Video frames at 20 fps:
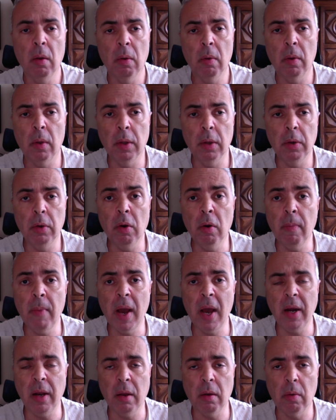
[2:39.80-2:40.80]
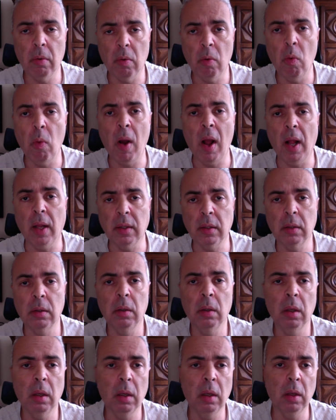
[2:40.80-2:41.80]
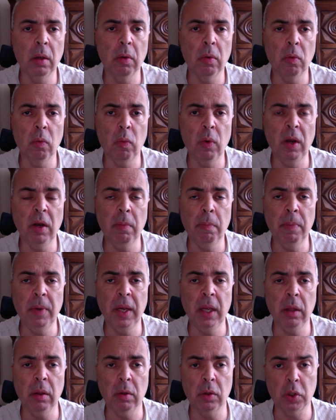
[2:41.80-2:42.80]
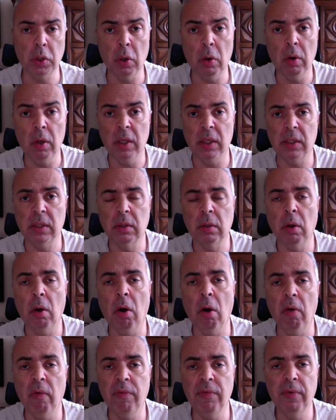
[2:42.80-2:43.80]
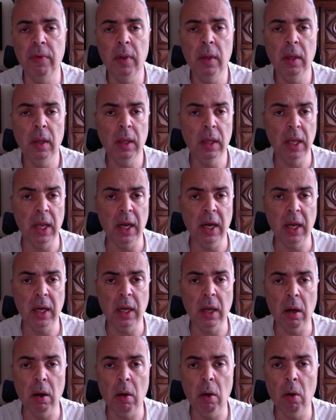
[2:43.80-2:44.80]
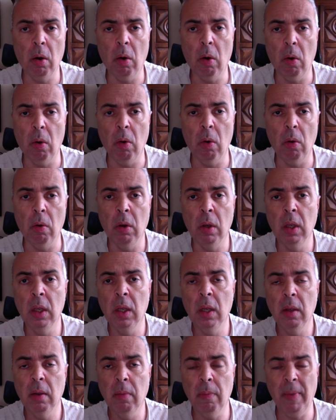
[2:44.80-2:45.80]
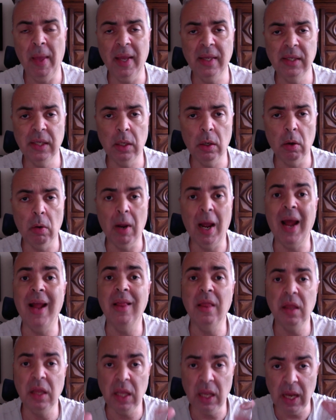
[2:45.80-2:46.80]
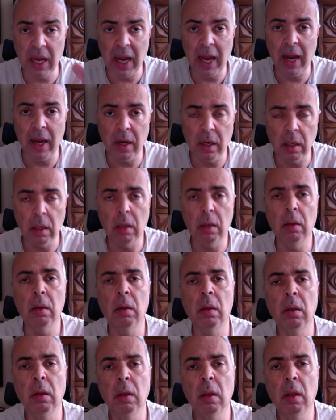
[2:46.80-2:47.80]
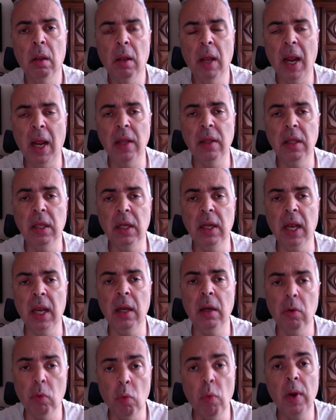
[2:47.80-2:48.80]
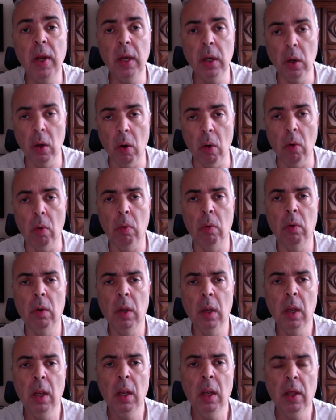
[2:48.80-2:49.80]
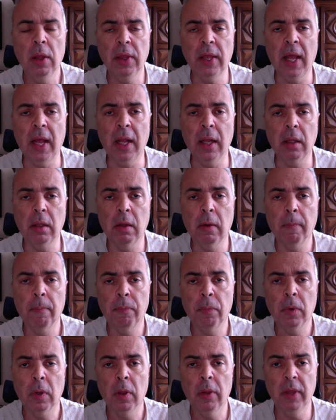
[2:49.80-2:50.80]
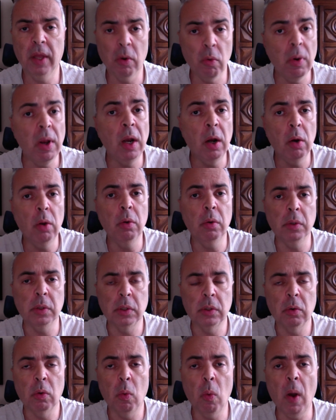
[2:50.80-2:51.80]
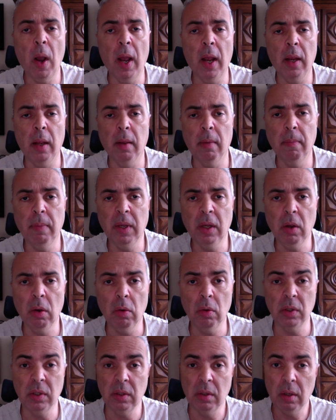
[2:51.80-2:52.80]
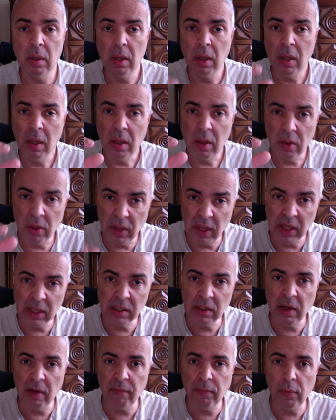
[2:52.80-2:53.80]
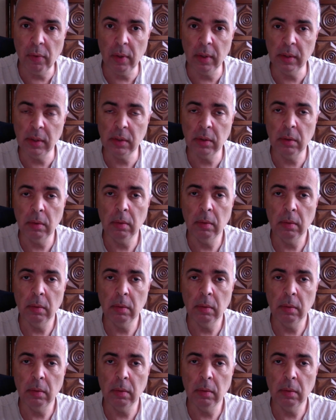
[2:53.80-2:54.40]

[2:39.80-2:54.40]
no matter what will be the choice of Canada or Mexico, at the end, we know that they will lose. Why? Because this difference